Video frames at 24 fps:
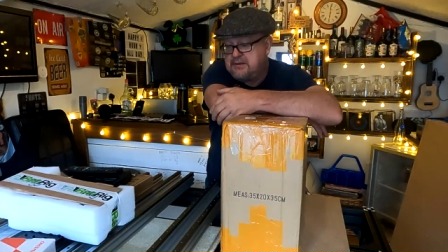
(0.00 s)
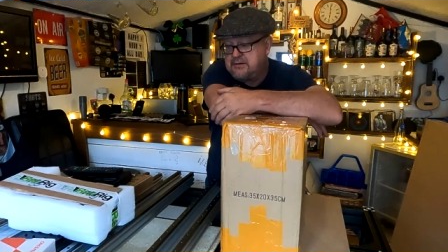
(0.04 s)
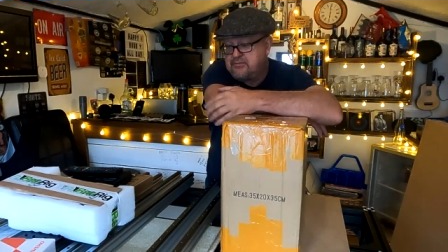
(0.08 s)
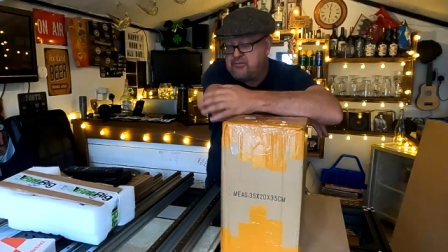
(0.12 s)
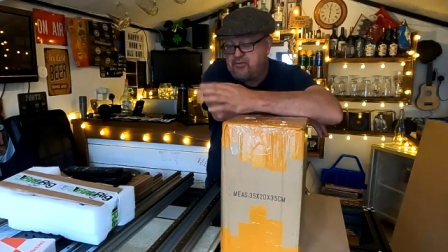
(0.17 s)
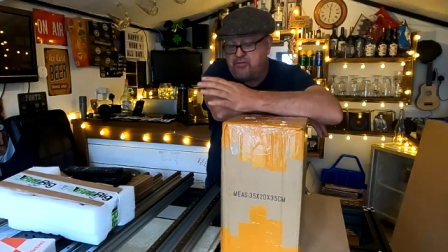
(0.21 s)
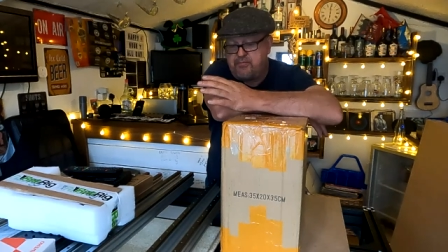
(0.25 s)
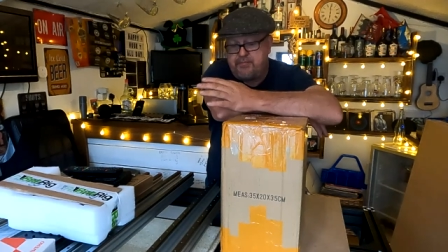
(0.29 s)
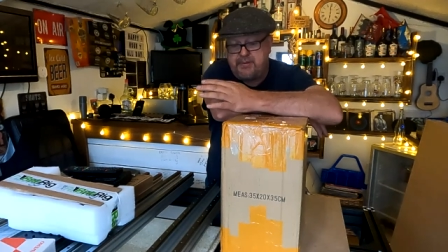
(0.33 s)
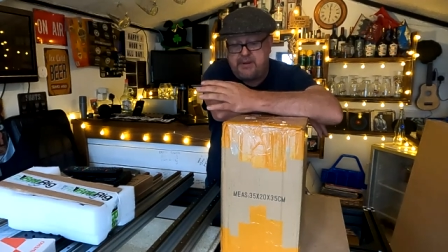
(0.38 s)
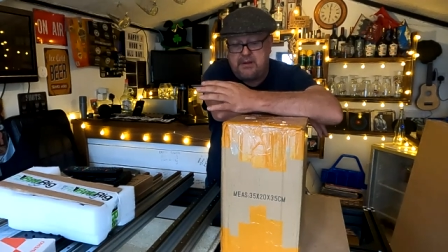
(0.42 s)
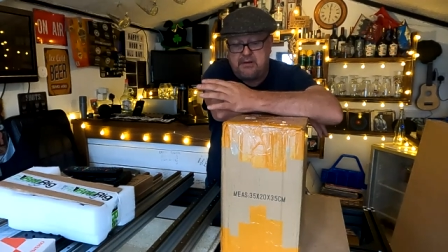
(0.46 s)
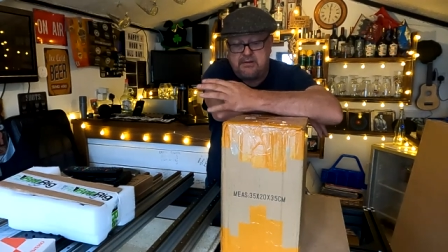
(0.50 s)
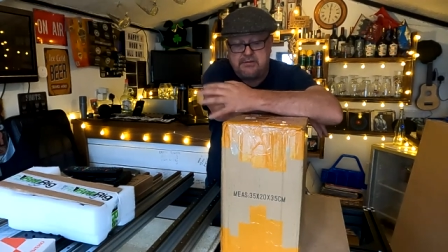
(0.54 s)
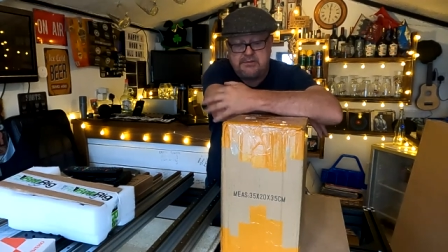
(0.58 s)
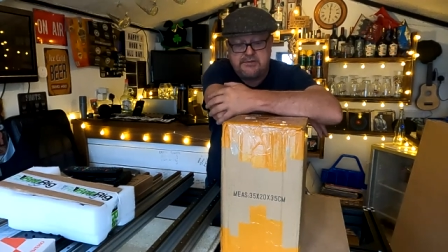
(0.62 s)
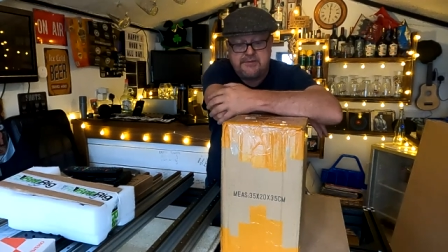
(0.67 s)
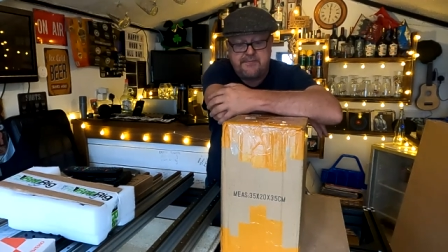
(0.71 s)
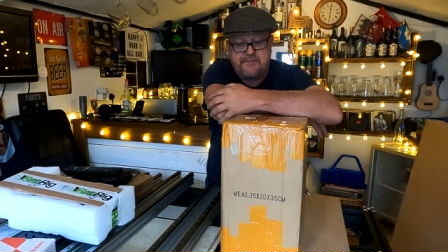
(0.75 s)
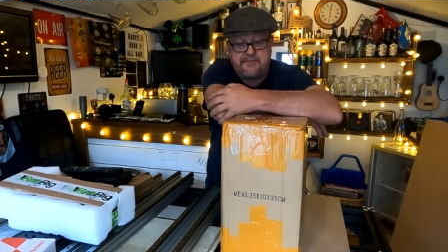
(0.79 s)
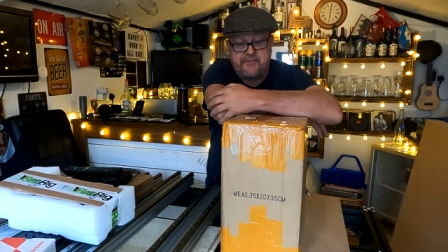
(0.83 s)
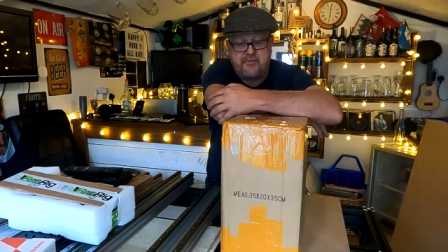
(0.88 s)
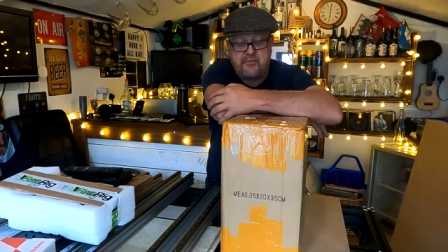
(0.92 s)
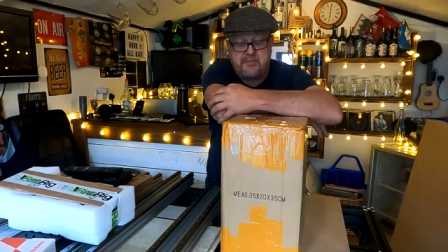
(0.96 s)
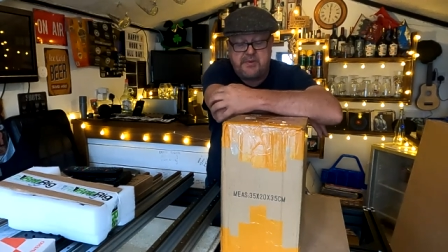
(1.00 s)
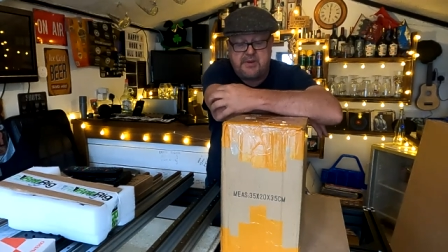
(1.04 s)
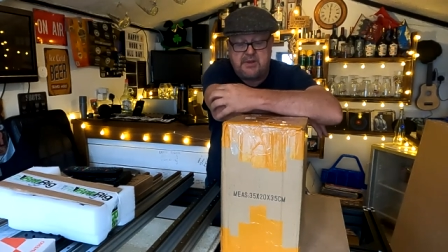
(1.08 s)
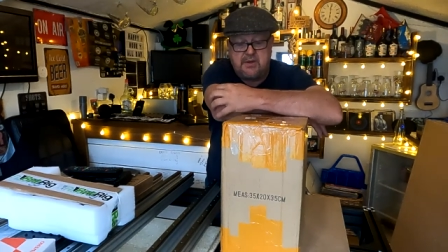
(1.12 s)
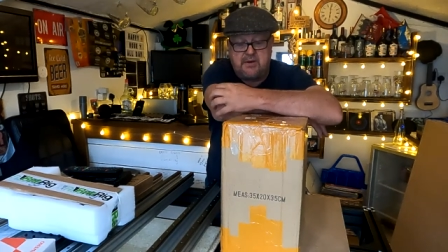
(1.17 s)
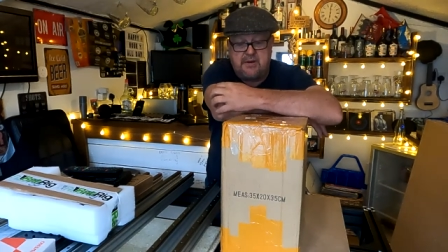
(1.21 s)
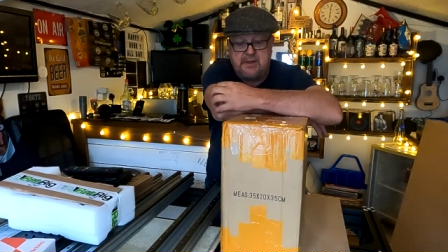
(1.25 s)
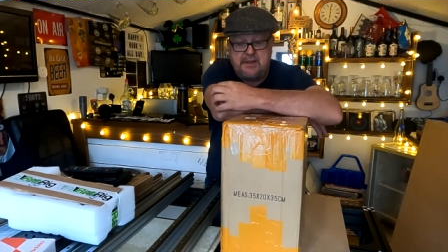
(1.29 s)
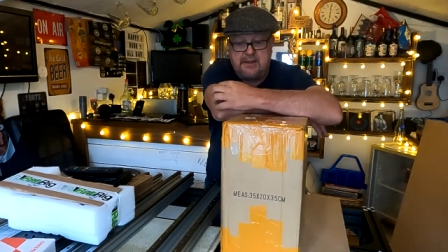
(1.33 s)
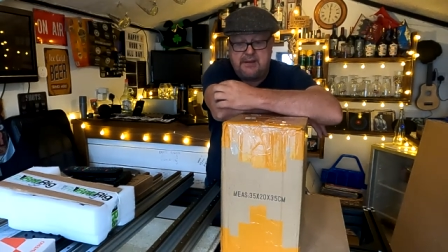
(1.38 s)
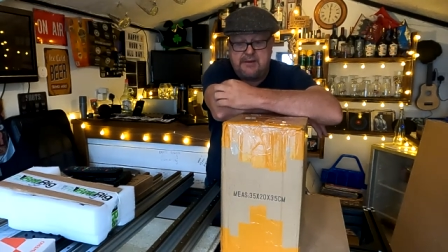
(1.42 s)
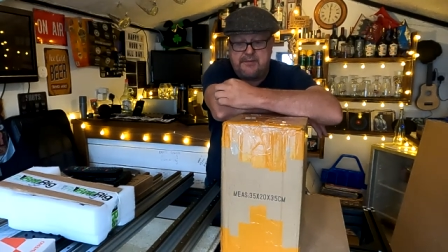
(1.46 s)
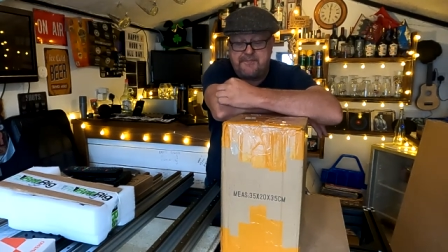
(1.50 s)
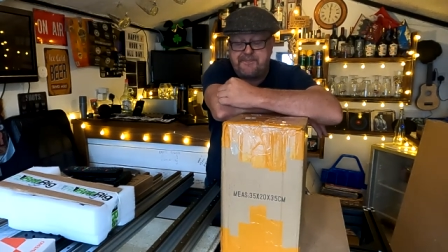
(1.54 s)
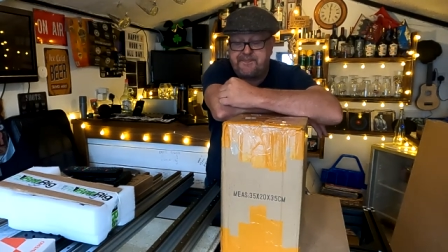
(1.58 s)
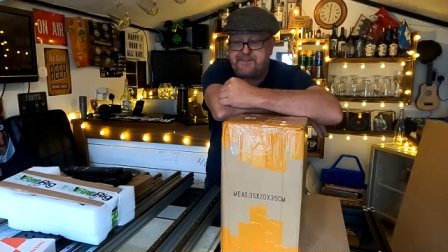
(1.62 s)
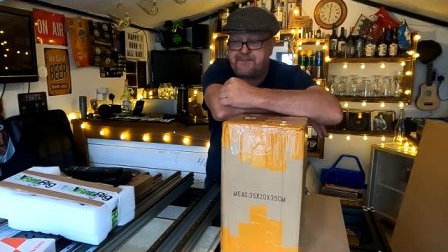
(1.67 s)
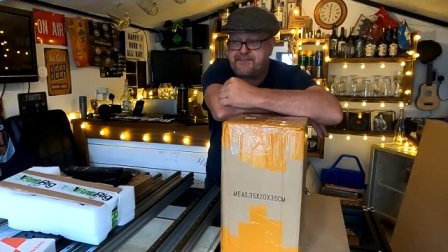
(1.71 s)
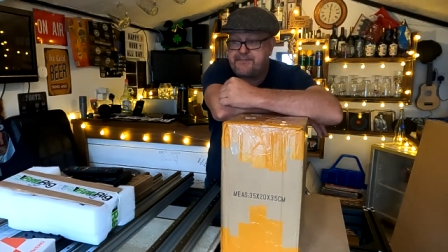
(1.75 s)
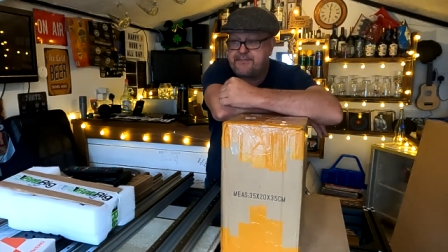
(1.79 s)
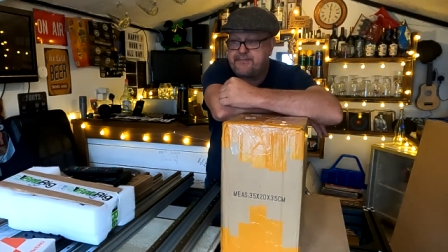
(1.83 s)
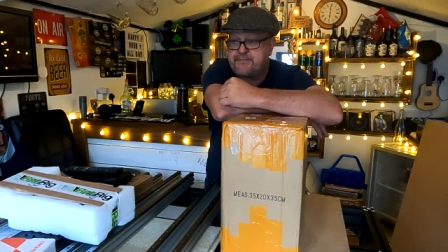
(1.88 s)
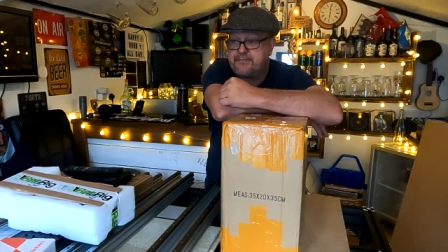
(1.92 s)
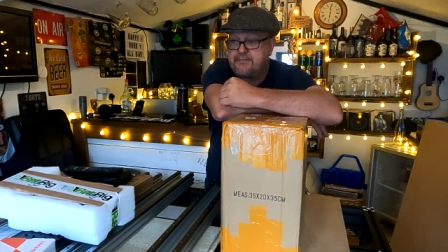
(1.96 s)
Roof bars from a kayak.
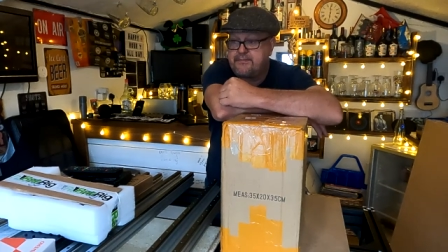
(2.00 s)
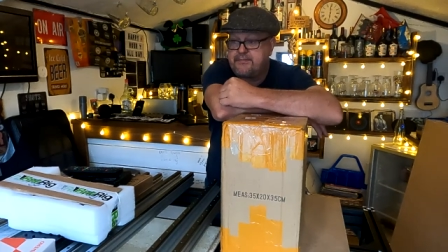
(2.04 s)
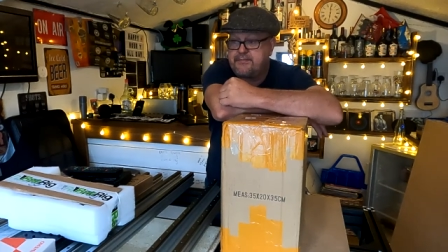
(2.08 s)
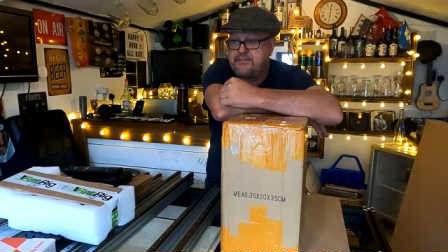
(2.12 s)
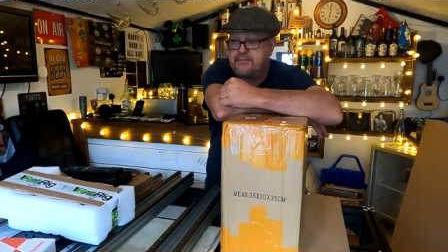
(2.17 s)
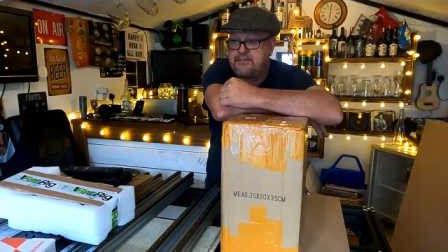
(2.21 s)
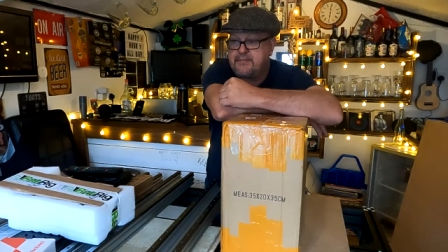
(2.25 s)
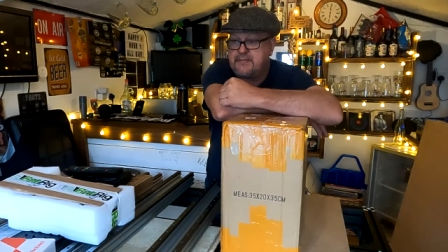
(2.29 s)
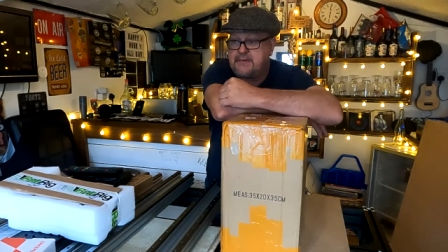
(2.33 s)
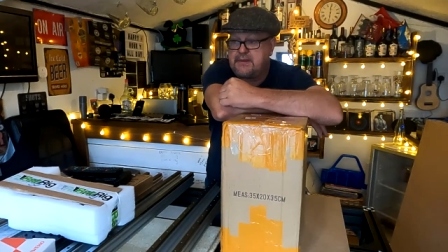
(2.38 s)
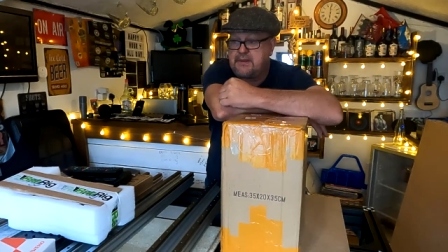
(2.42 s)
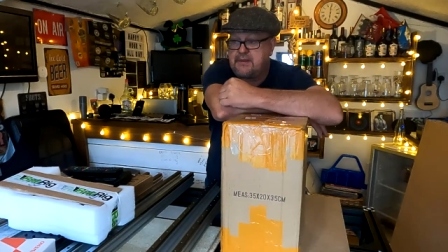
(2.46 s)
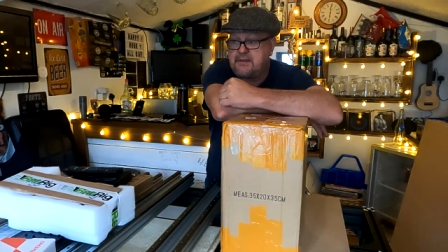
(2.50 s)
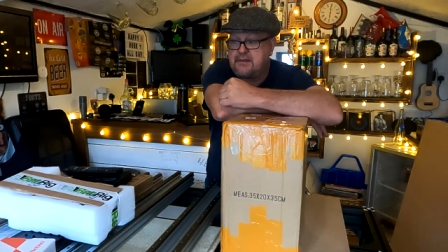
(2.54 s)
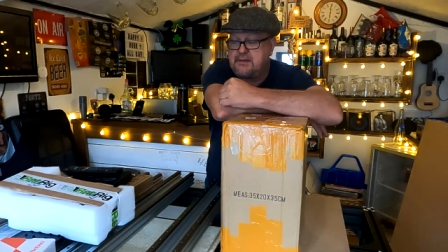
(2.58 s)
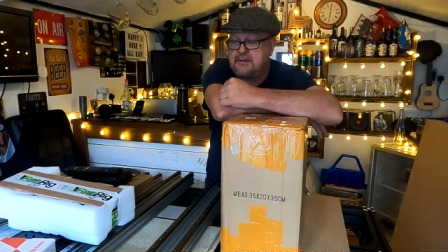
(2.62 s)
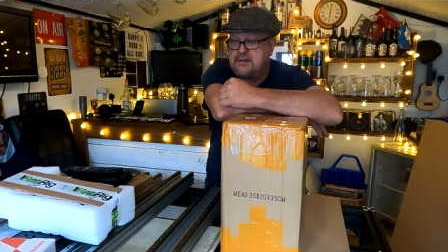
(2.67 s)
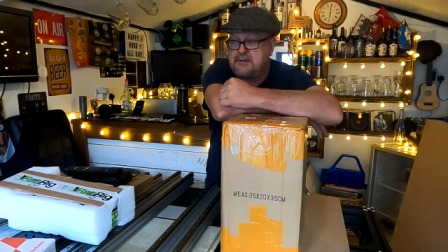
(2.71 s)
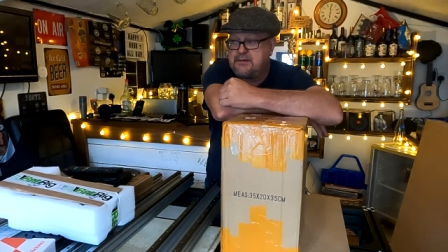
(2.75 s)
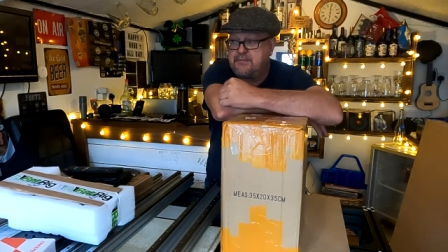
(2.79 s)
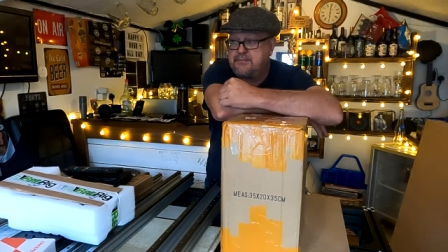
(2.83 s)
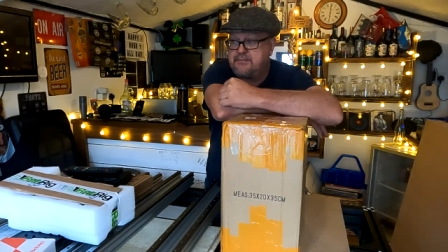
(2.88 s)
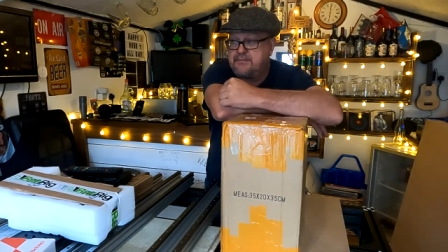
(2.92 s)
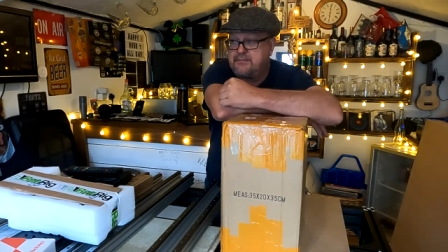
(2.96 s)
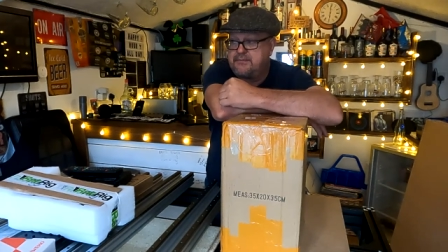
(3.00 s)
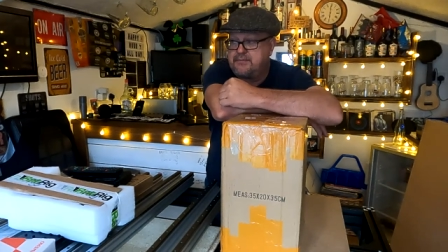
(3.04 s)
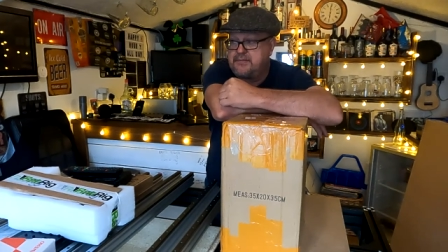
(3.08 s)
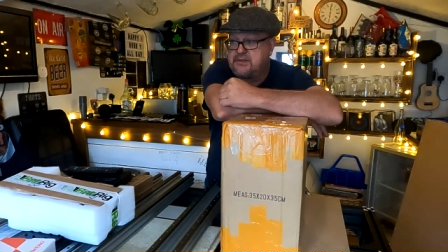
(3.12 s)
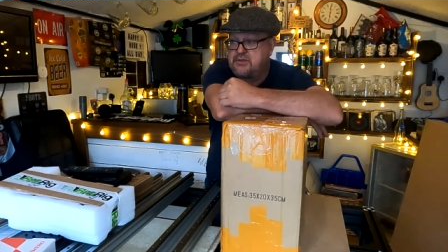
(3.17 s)
Um,